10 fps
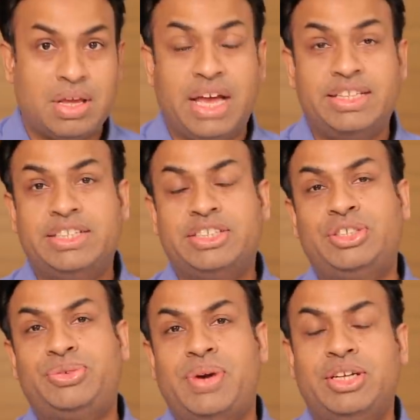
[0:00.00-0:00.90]
Hi there,
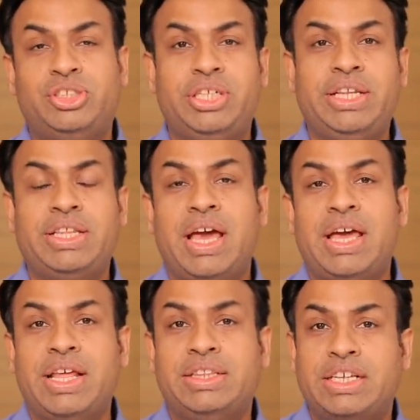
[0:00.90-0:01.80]
this is Ranjit,
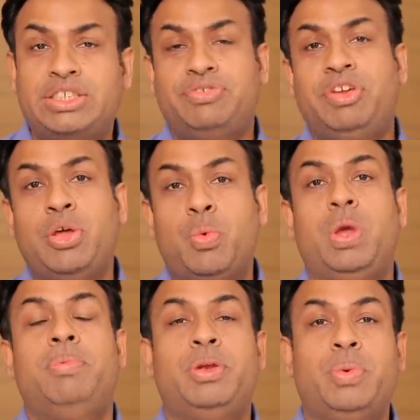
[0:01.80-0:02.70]
and in this video
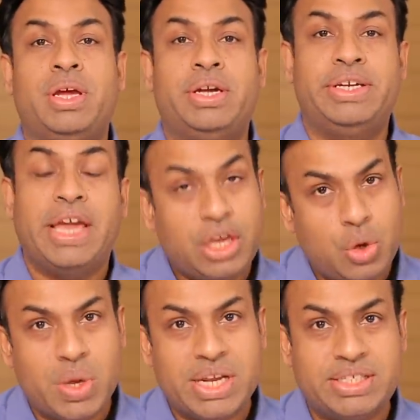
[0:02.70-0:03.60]
we'll be doing a tech
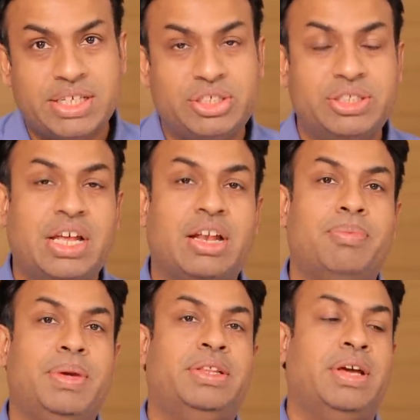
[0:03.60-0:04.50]
Q&A session that
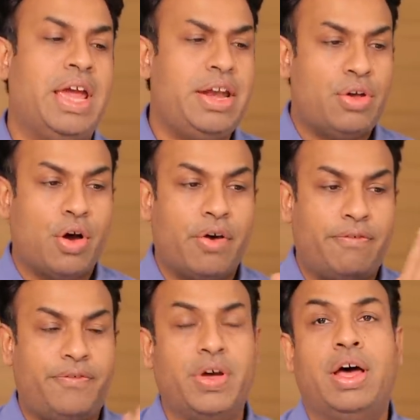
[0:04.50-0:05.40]
will be the end
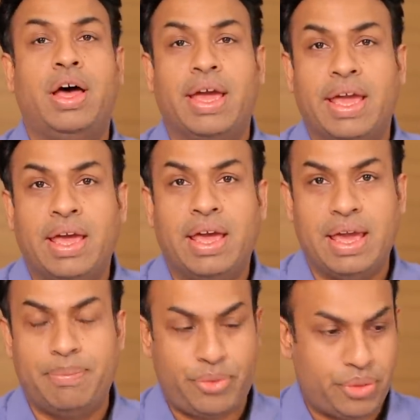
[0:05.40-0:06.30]
of
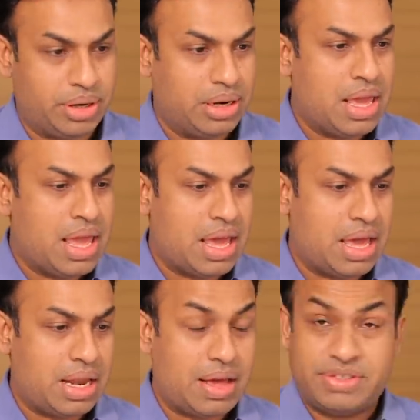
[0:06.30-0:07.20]
April,
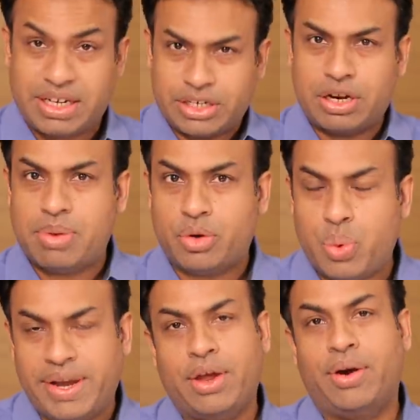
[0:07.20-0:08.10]
and I've selected about
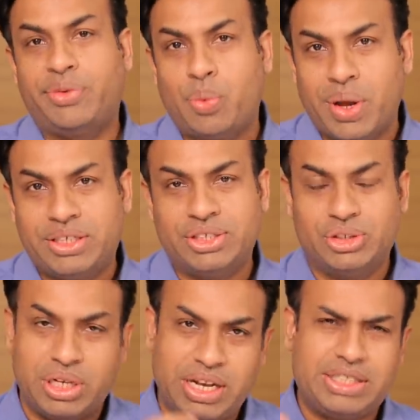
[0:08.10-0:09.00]
20 odd
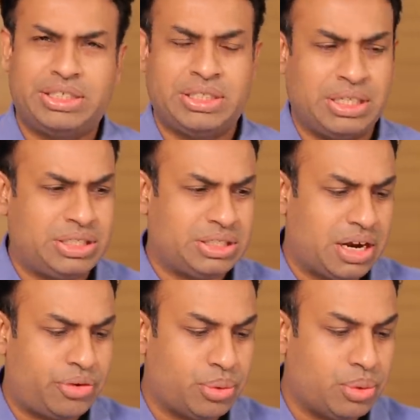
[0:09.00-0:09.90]
questions, so let's
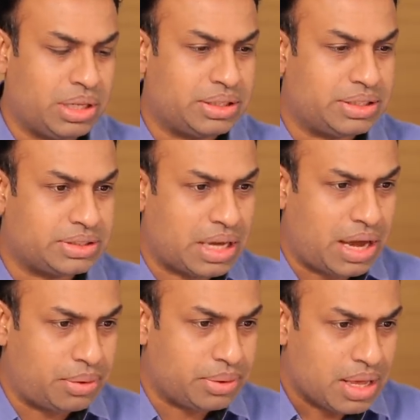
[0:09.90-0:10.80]
start rolling this
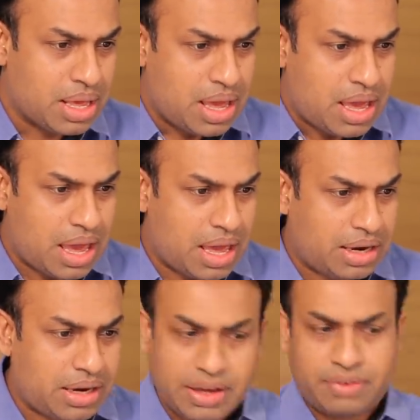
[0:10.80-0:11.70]
out.
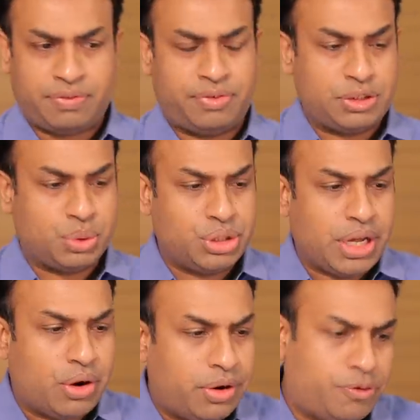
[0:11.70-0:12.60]
And first
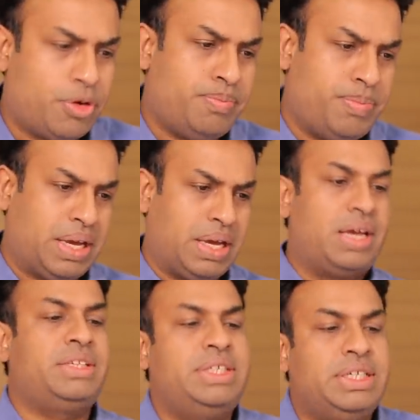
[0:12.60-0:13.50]
question I got from
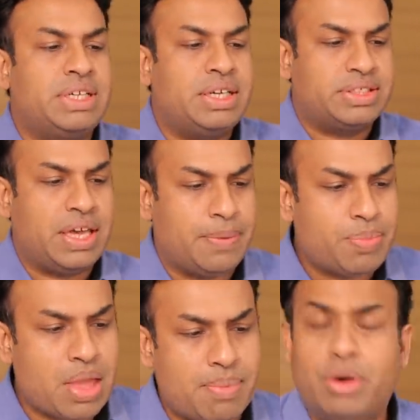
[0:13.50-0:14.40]
Vikas, he's
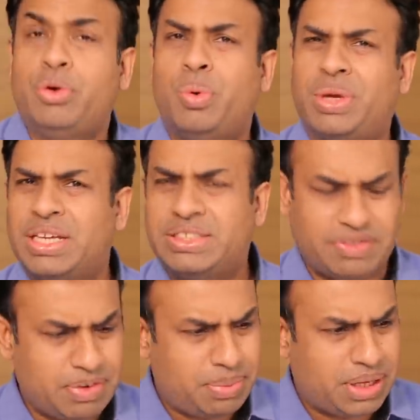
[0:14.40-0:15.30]
asking about Nokia
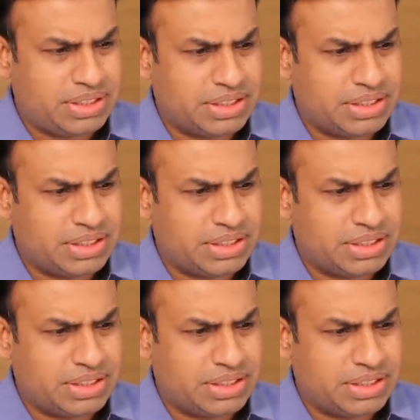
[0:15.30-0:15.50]
7 Plus.